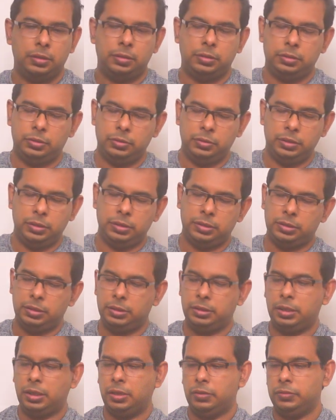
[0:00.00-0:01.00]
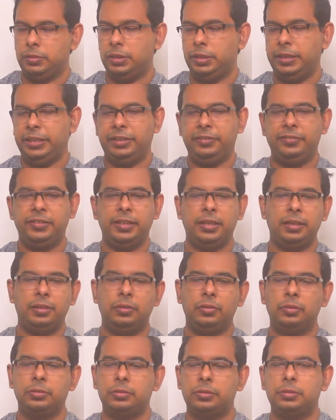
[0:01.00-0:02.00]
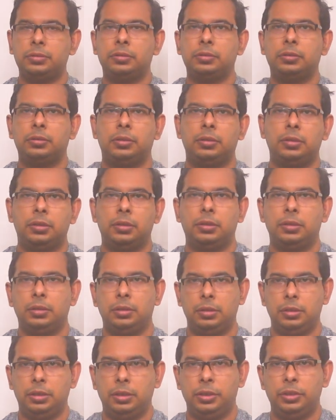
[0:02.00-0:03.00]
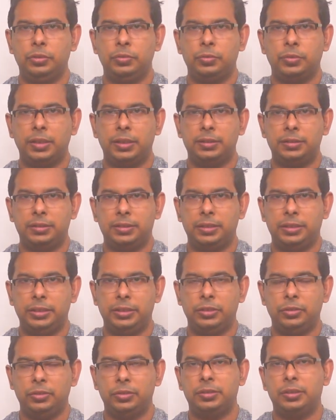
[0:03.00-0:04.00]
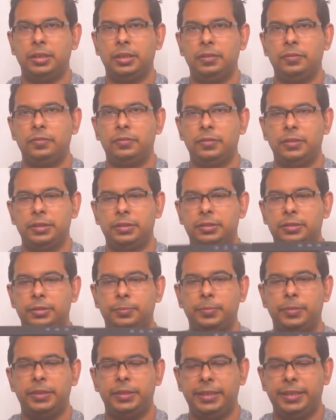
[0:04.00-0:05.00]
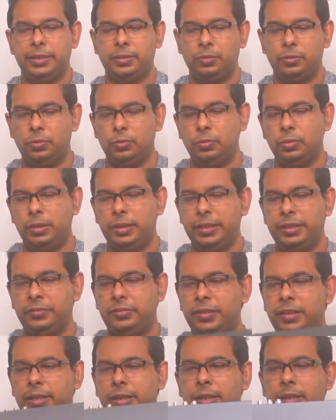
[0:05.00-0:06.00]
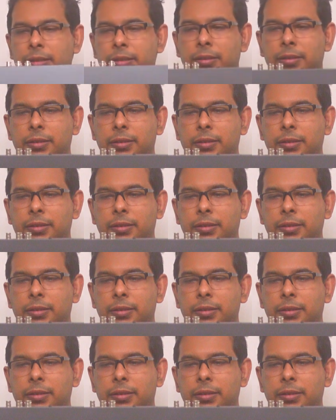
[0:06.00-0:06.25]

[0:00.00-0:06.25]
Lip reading: So this is how the DVR looks. You can see yourself, it's a pretty cool DVR.